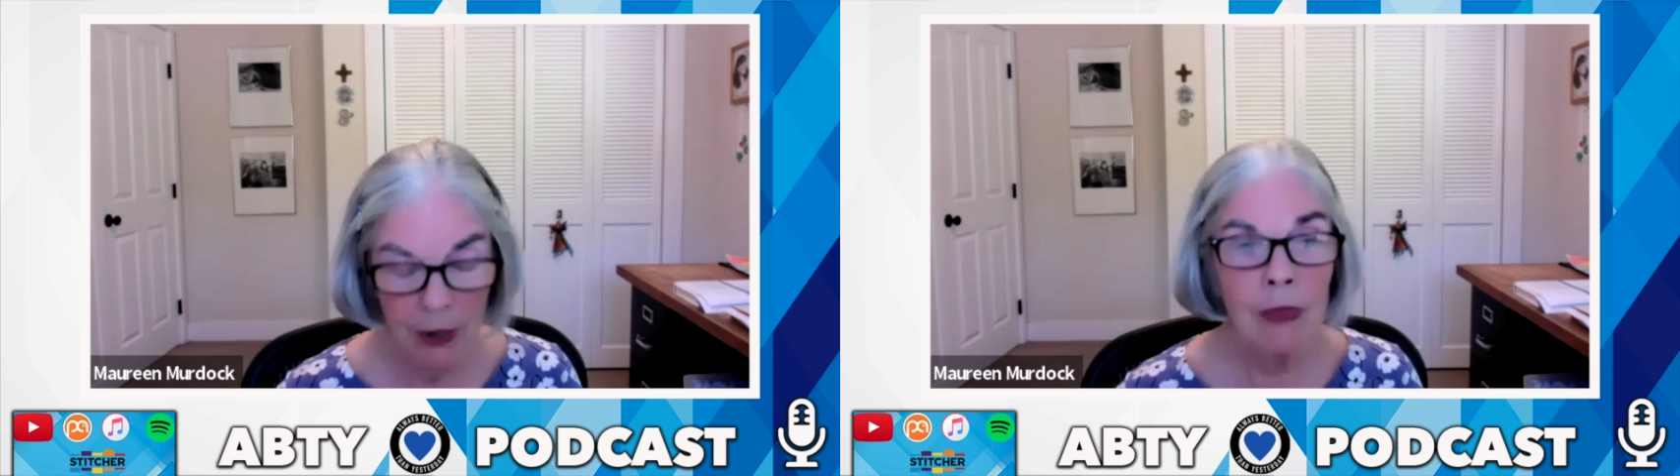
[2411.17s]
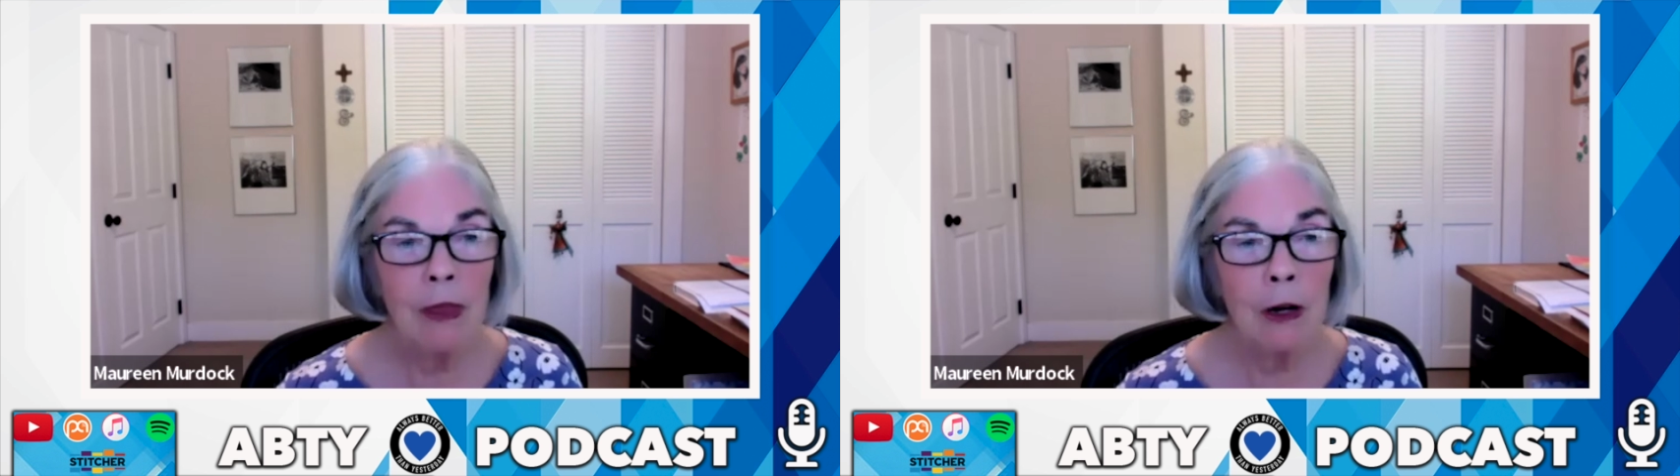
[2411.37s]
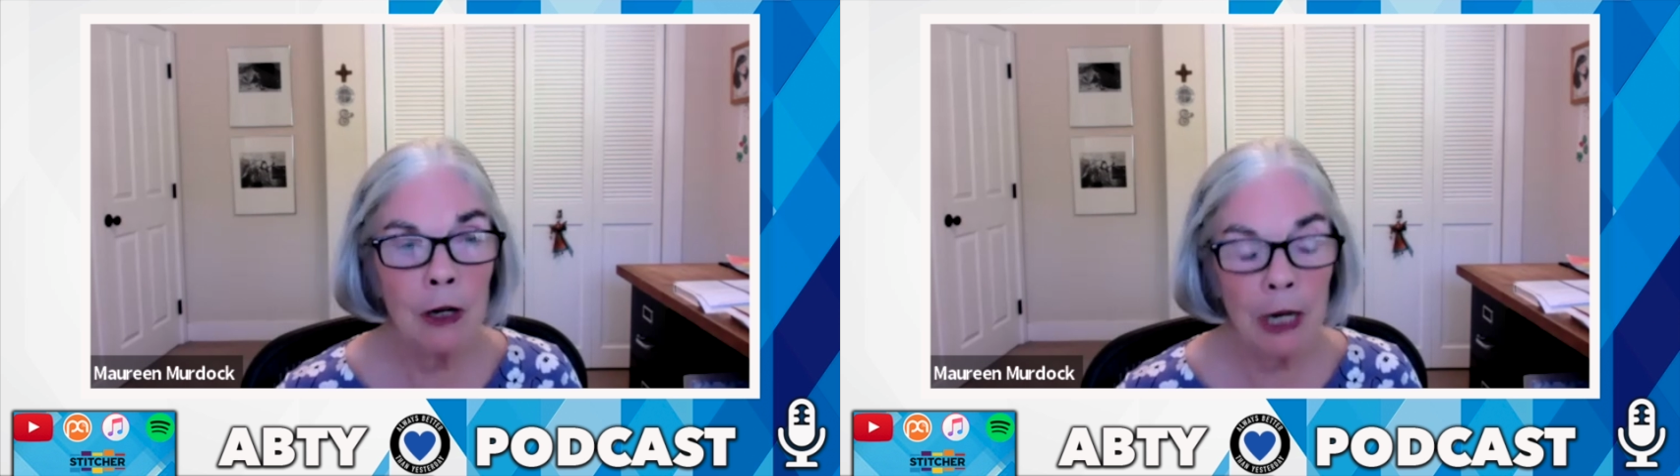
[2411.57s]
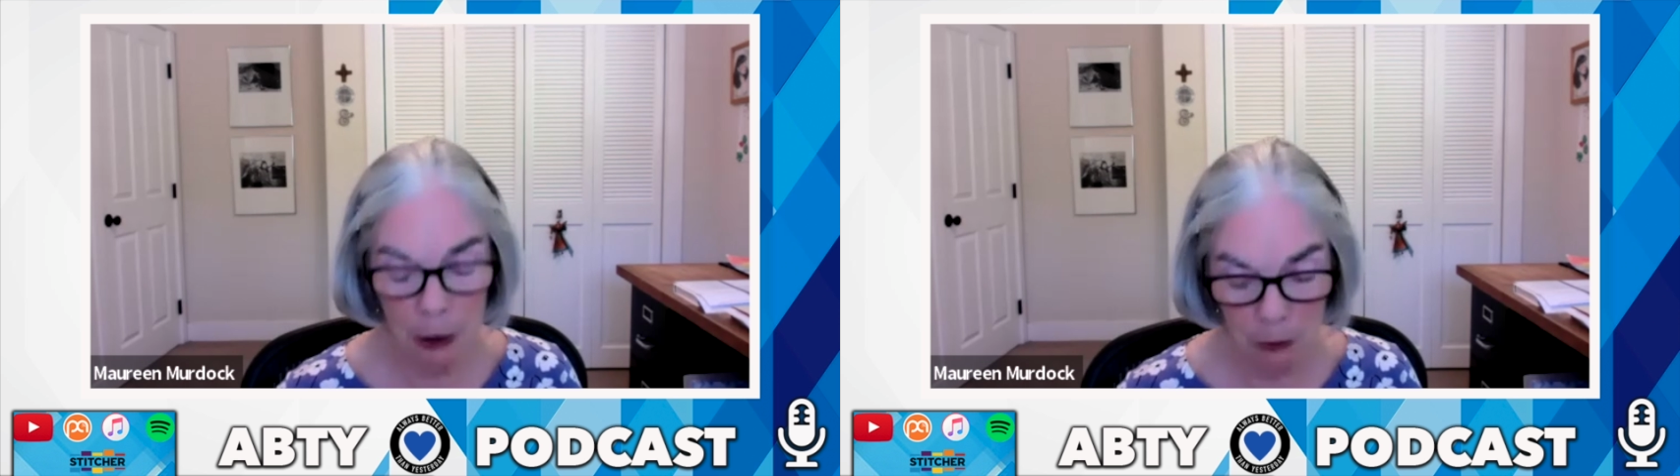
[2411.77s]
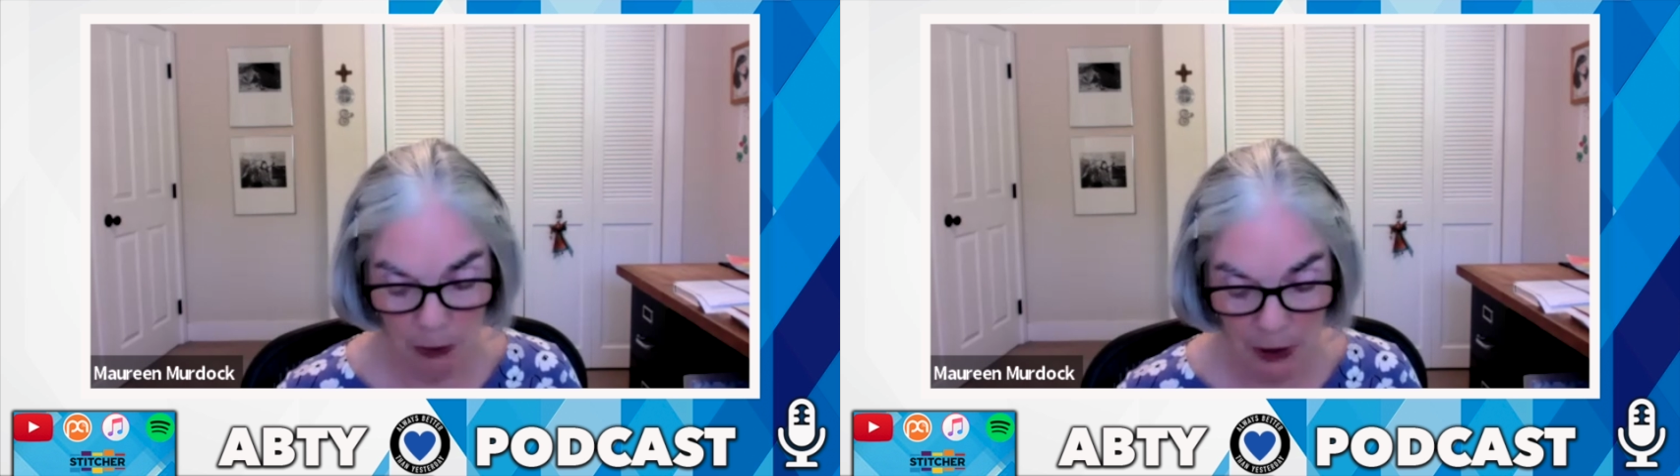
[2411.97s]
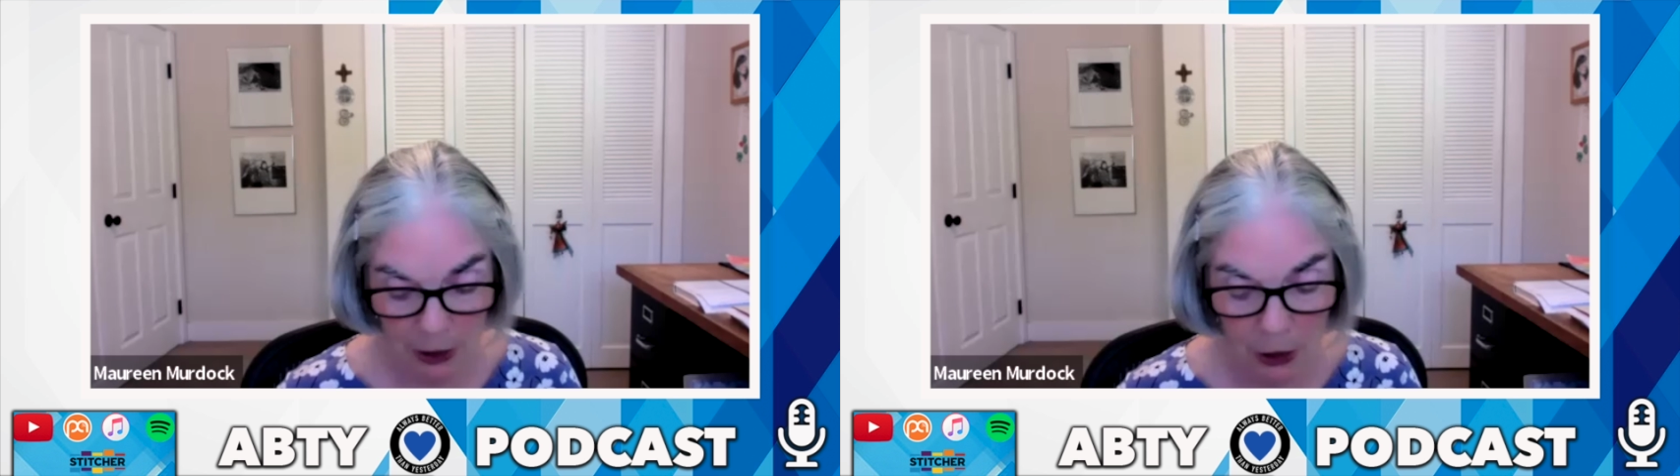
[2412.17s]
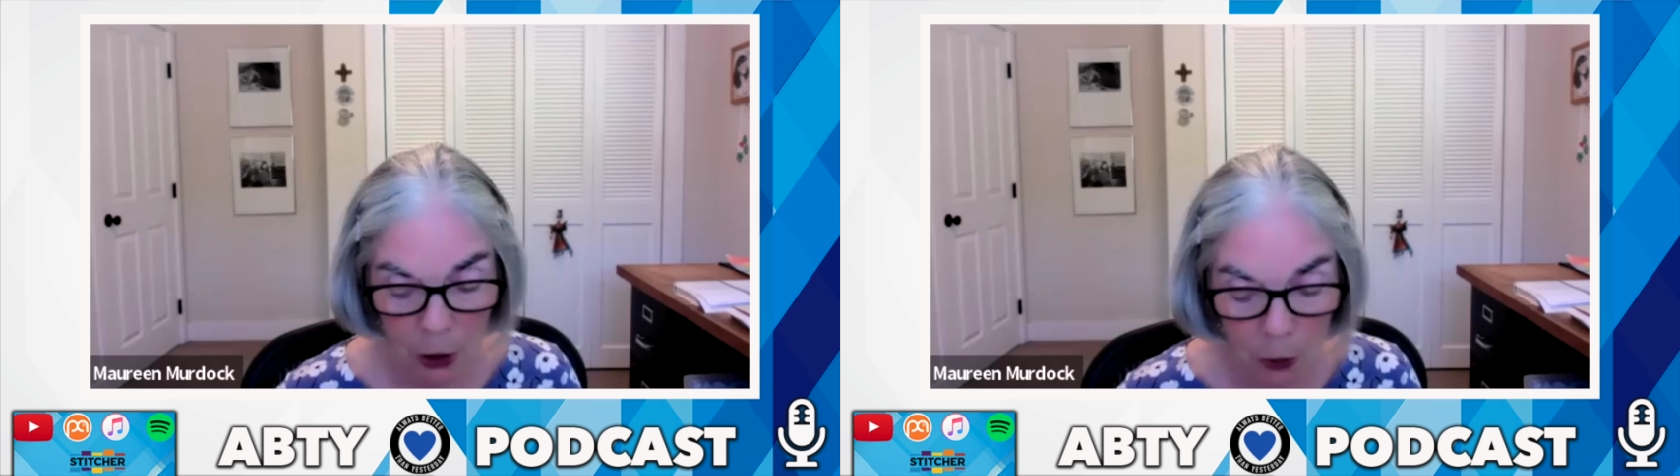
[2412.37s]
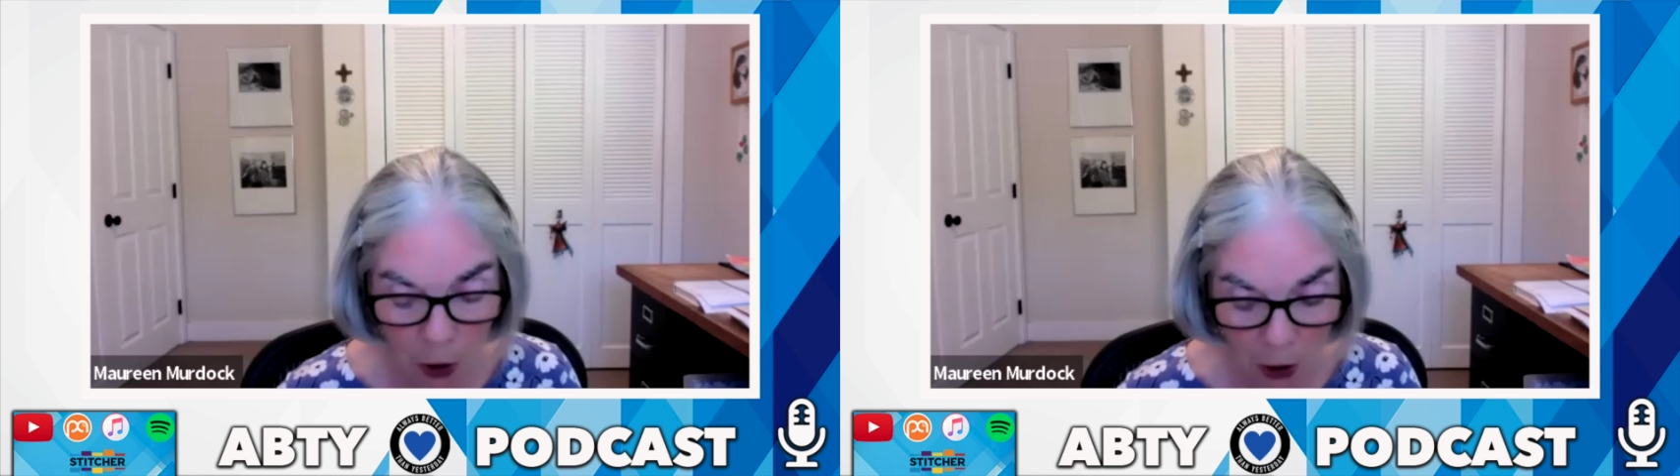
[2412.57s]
there can be no